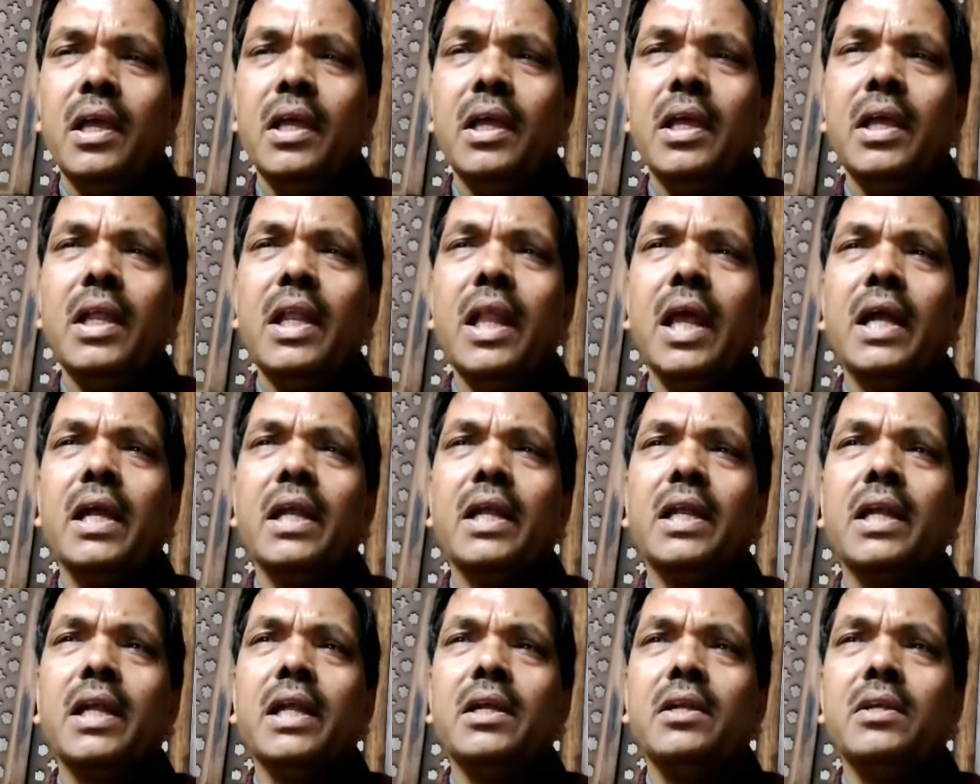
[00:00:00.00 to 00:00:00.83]

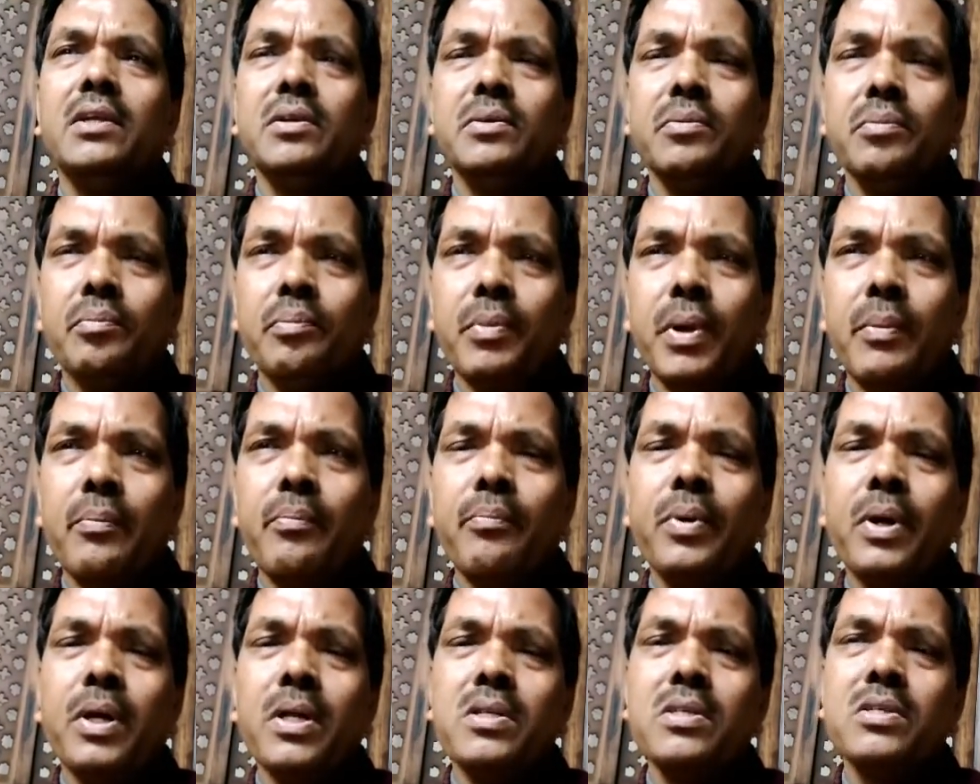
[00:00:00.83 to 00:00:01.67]
elected
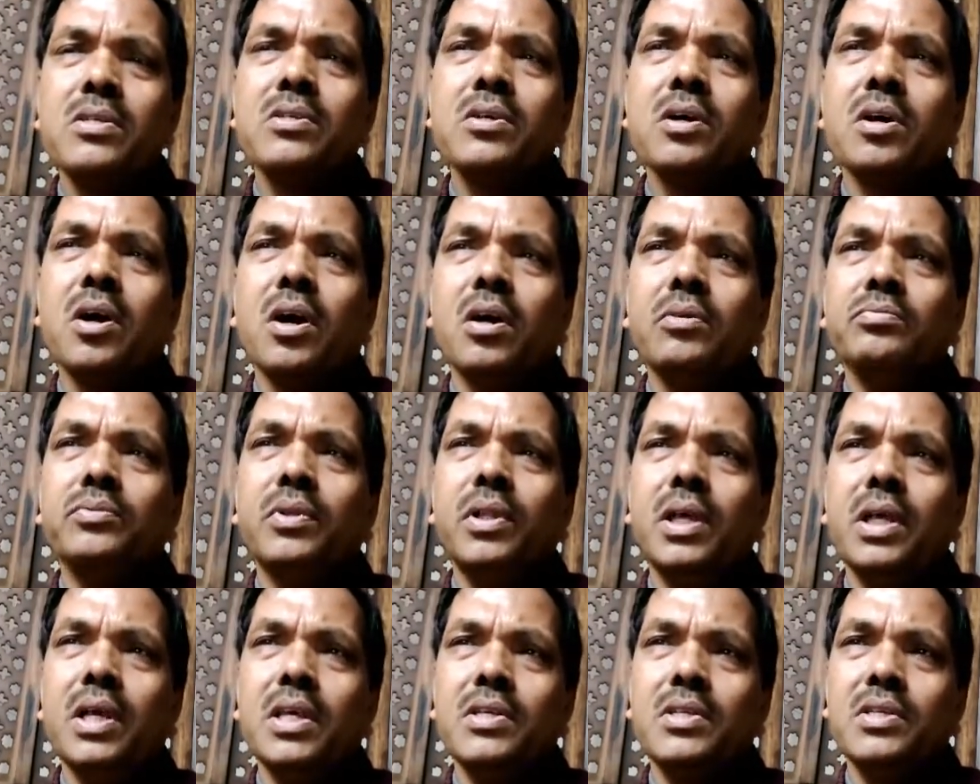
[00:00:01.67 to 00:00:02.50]
members of
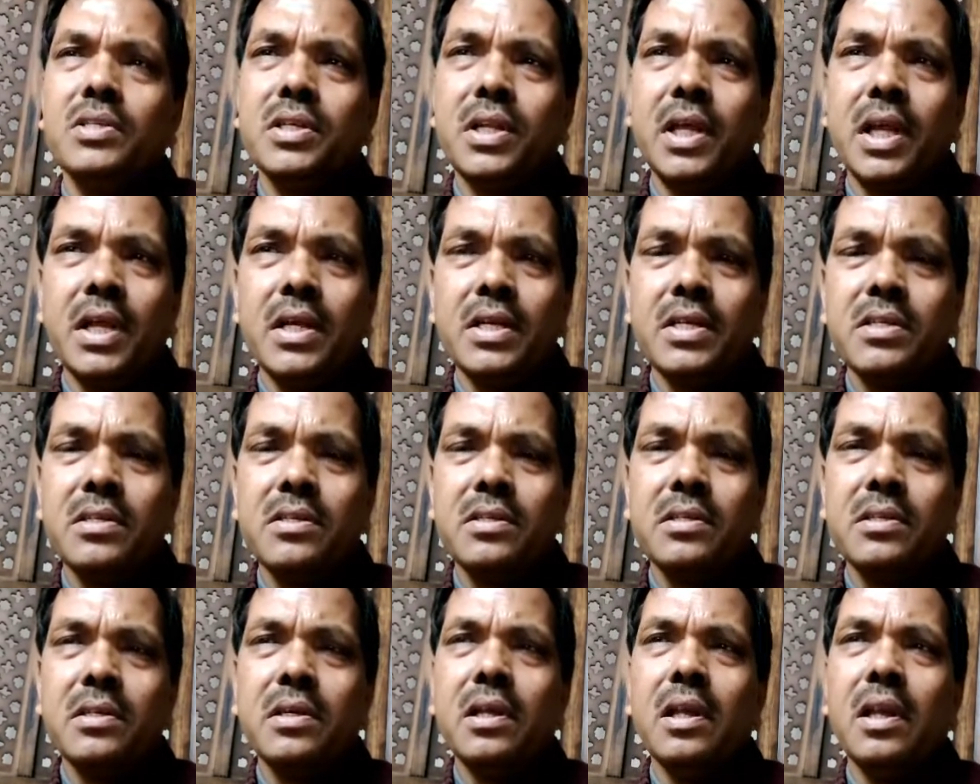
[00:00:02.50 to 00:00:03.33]
the
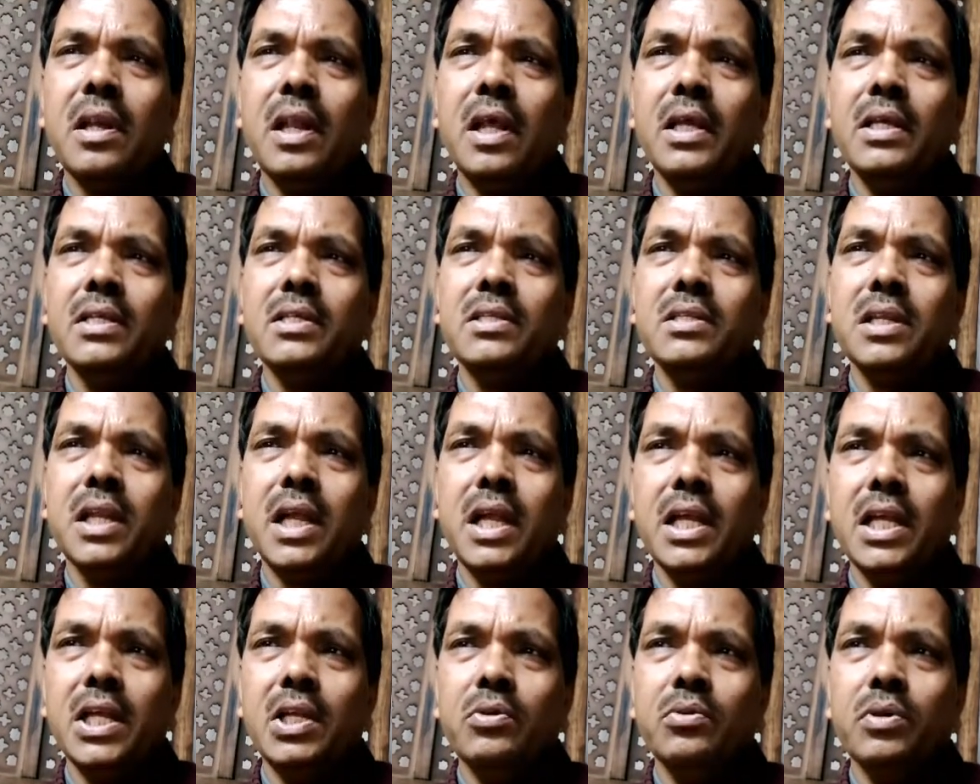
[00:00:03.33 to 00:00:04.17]
state's
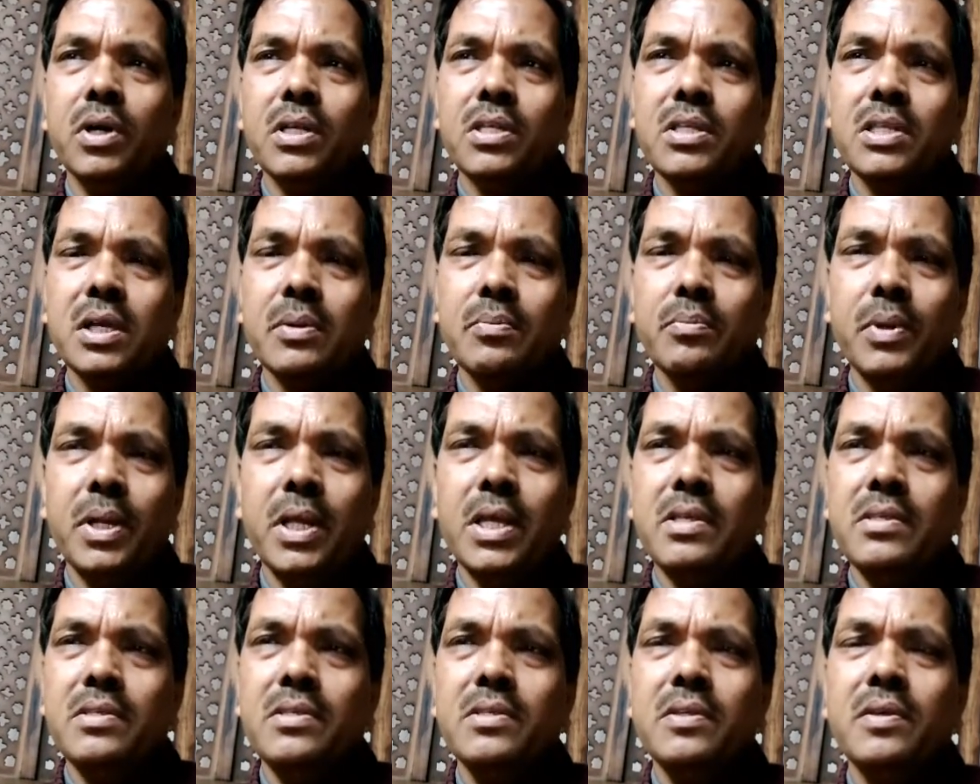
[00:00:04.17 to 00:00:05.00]
legislative
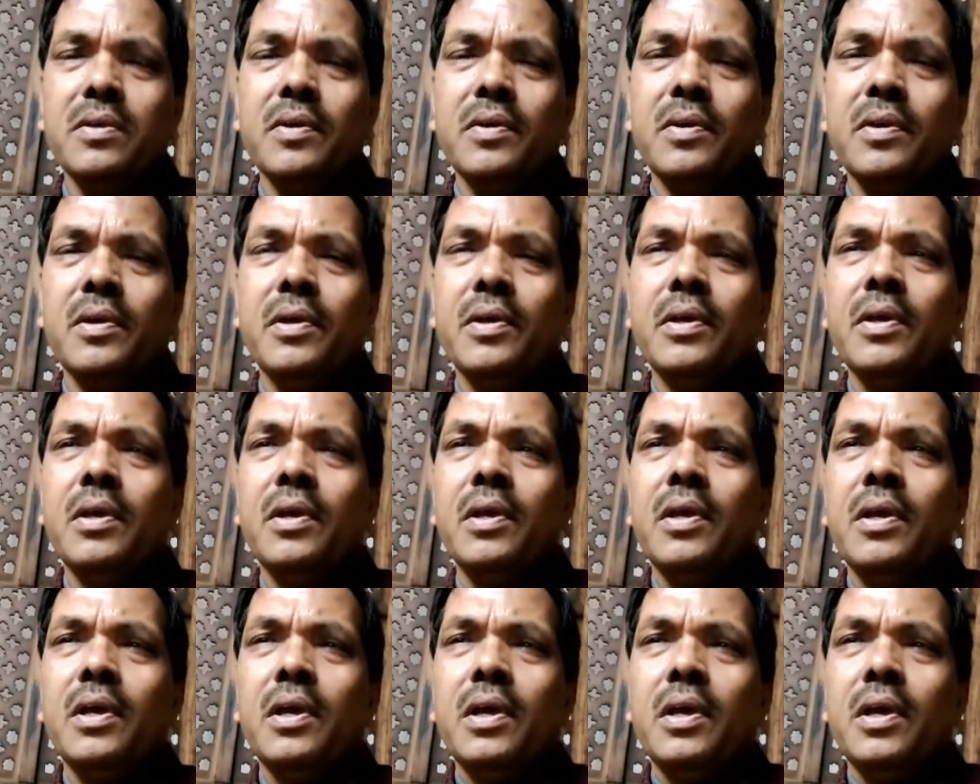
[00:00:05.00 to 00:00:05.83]
assemblies
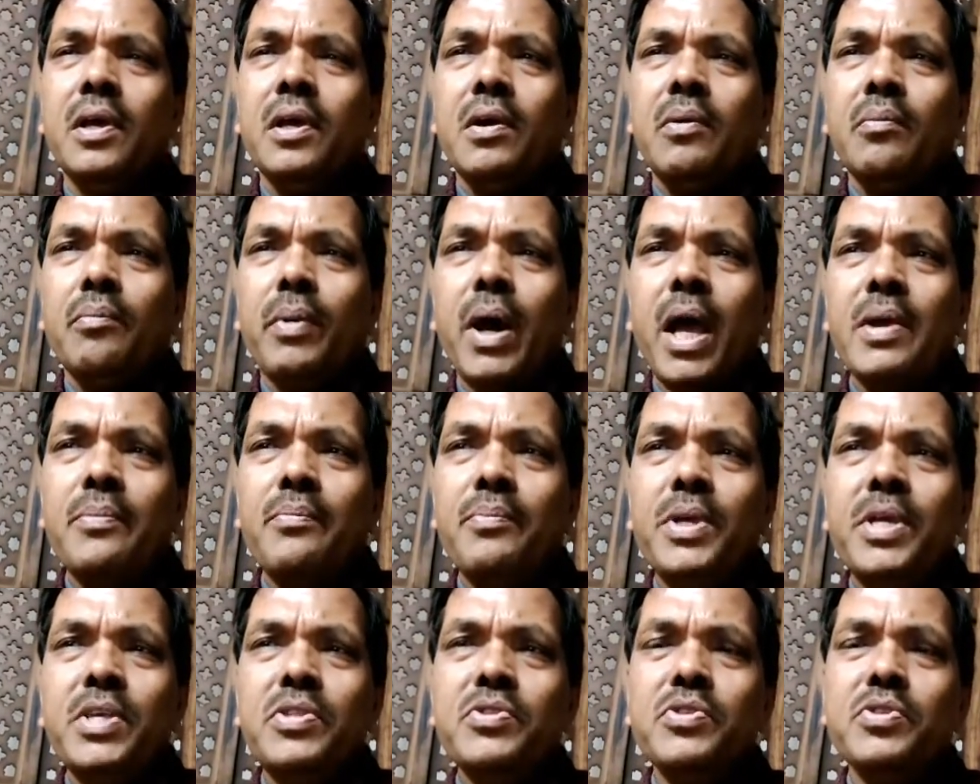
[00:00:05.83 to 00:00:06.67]
by
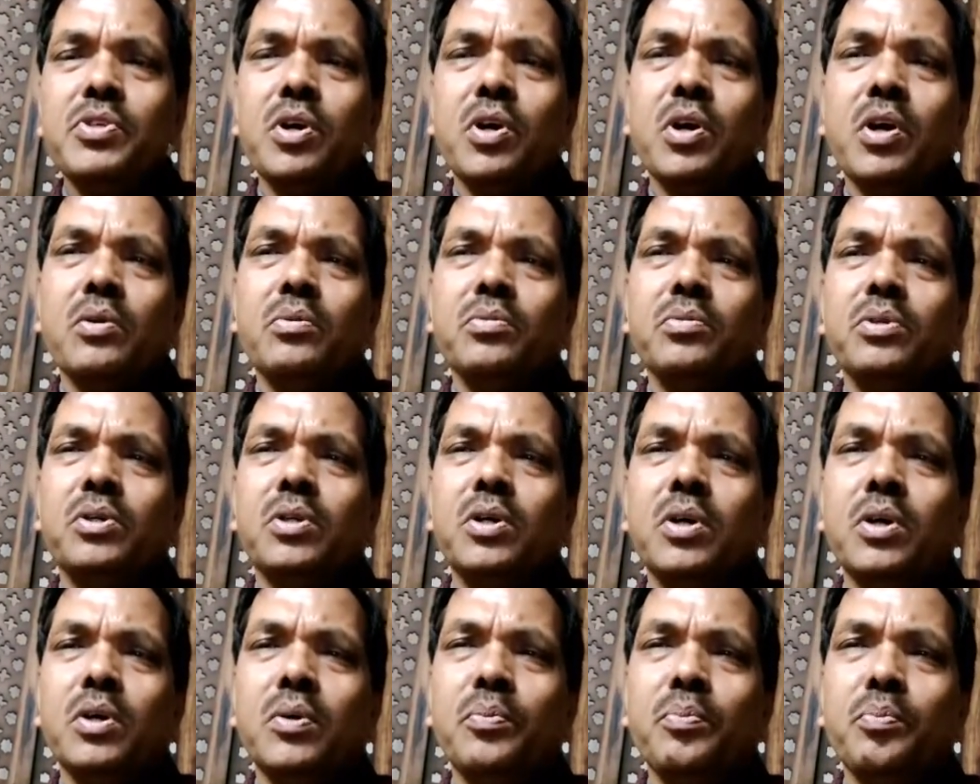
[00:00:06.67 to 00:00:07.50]
means of
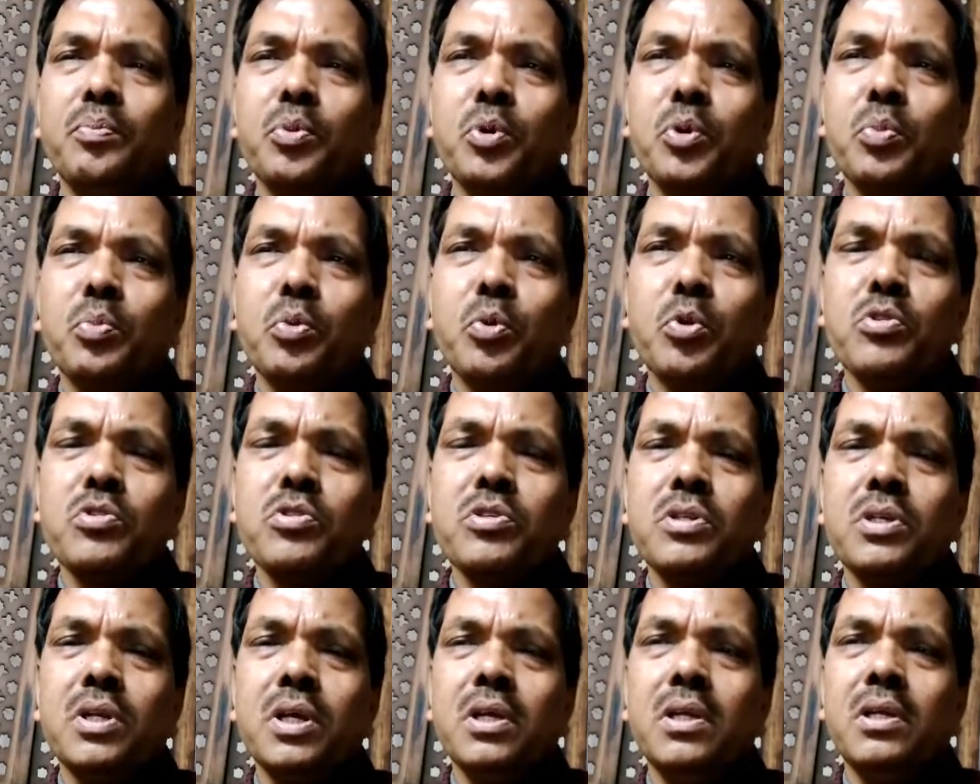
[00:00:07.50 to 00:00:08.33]

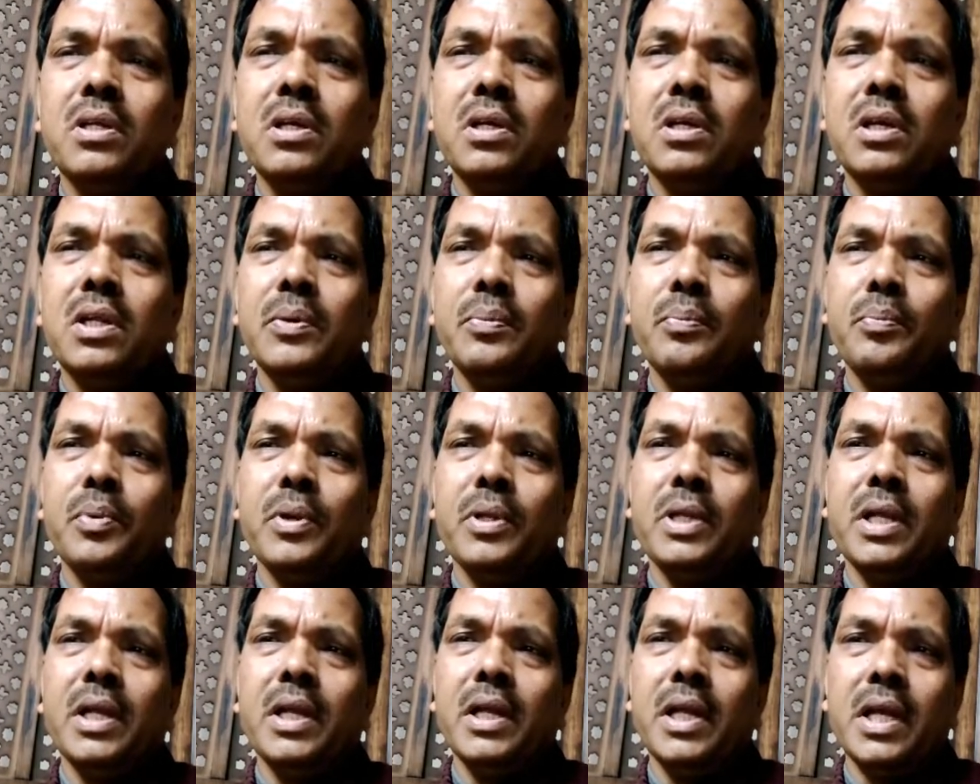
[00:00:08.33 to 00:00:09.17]
proportional
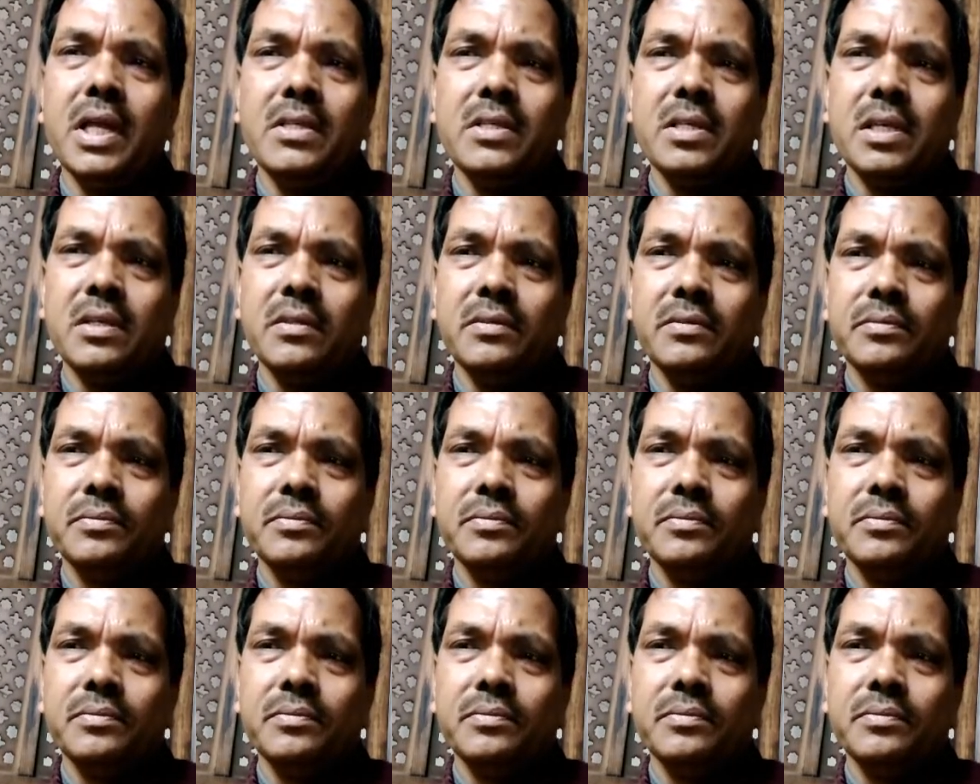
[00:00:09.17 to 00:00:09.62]
representation.